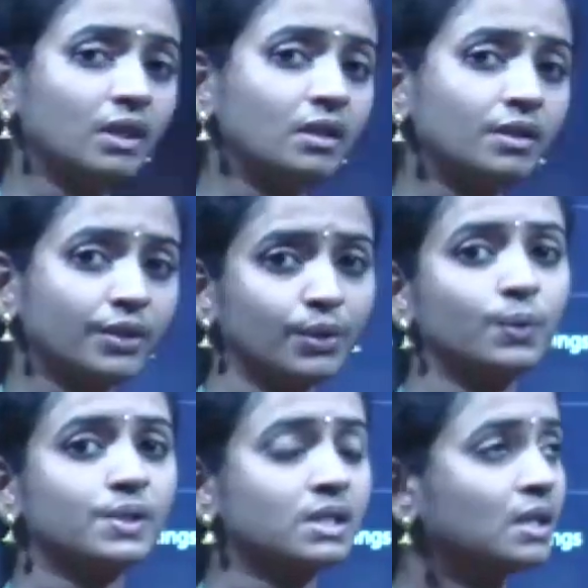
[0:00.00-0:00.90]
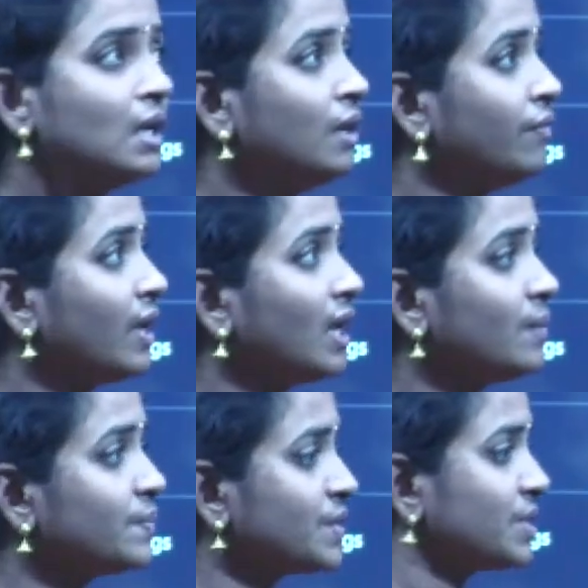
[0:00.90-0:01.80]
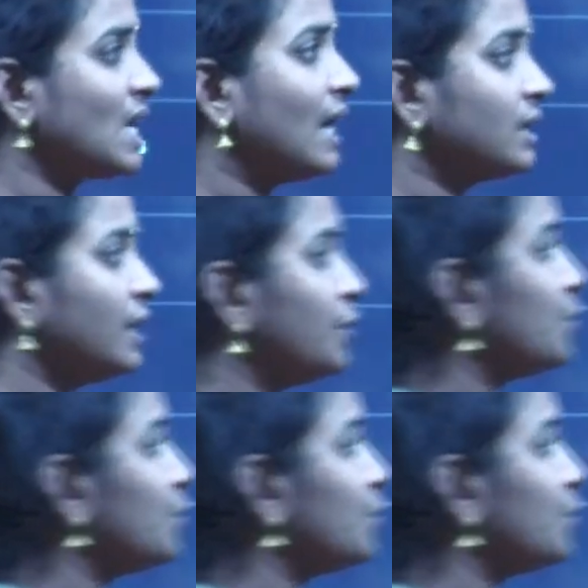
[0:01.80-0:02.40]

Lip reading: are used from starting